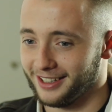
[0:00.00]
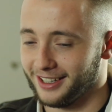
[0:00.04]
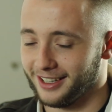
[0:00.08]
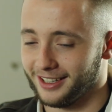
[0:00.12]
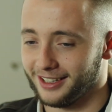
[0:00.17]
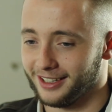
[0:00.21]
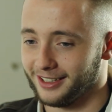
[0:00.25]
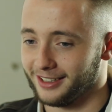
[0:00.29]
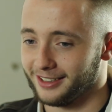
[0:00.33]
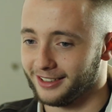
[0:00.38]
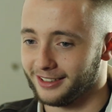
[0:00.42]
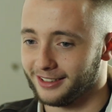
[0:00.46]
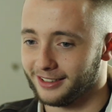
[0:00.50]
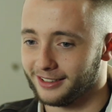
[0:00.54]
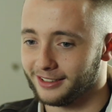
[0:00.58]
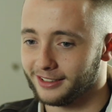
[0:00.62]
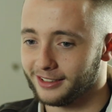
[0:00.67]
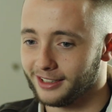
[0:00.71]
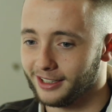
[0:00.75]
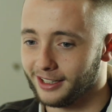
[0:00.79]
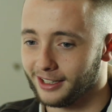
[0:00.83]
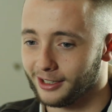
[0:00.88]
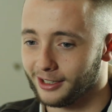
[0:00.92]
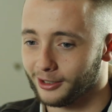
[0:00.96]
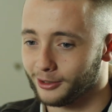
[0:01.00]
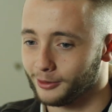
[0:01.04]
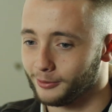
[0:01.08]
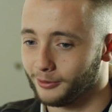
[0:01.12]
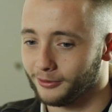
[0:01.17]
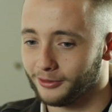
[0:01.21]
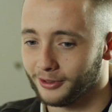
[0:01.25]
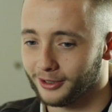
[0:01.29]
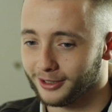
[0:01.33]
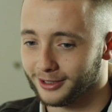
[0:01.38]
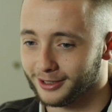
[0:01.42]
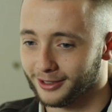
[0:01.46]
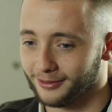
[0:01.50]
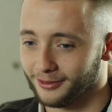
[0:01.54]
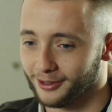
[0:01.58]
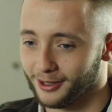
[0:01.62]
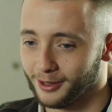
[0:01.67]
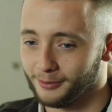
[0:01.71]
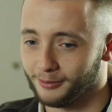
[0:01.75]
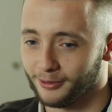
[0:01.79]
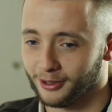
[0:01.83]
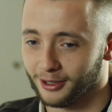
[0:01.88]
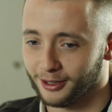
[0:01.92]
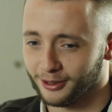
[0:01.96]
And then, yeah, I got my first ever
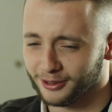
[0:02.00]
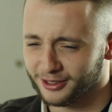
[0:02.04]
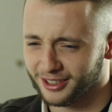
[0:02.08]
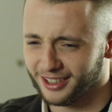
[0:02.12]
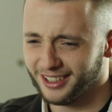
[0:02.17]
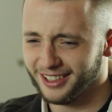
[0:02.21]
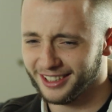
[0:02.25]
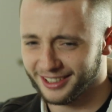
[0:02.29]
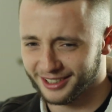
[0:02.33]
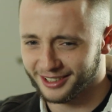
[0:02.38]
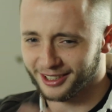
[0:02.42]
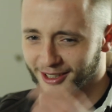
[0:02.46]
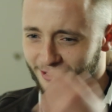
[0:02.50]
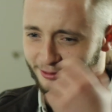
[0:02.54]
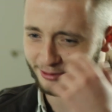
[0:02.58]
number and I was like,